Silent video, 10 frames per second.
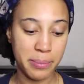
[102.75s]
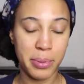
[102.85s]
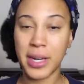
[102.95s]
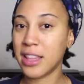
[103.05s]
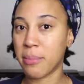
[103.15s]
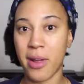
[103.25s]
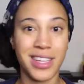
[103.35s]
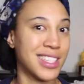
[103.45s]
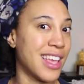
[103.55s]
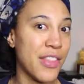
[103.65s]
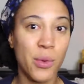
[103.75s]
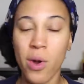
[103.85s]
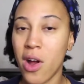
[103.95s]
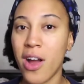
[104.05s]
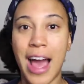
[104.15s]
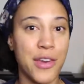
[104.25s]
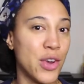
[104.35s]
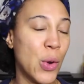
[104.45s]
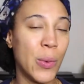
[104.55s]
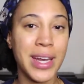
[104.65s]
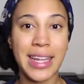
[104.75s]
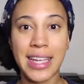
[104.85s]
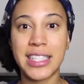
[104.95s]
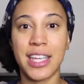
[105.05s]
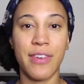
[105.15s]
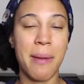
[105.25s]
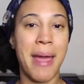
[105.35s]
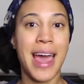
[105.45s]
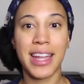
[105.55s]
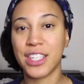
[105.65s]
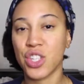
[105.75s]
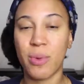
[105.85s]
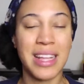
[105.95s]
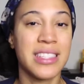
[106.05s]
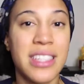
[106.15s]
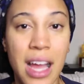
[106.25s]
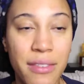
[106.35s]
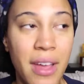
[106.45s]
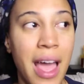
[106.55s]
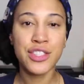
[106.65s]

putting the product together wrong, I don't know what it is, if I'm adding it to the right stuff.